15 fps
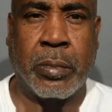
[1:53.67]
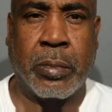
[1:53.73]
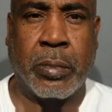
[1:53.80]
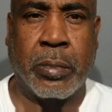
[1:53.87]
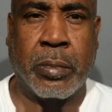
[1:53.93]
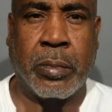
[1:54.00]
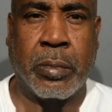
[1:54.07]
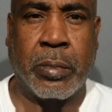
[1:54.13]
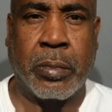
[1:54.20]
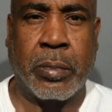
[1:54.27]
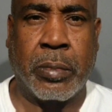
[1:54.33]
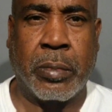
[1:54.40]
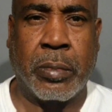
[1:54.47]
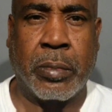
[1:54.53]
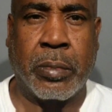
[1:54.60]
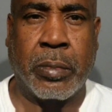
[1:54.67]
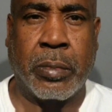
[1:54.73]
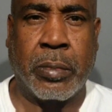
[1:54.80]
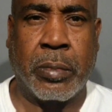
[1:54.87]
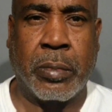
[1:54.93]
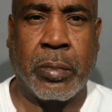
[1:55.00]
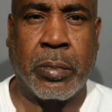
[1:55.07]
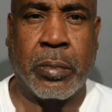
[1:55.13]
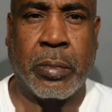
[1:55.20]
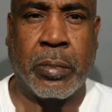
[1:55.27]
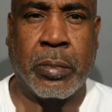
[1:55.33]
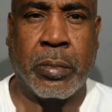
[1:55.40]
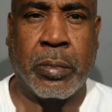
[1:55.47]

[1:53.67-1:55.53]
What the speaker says: No one is speaking in this clip.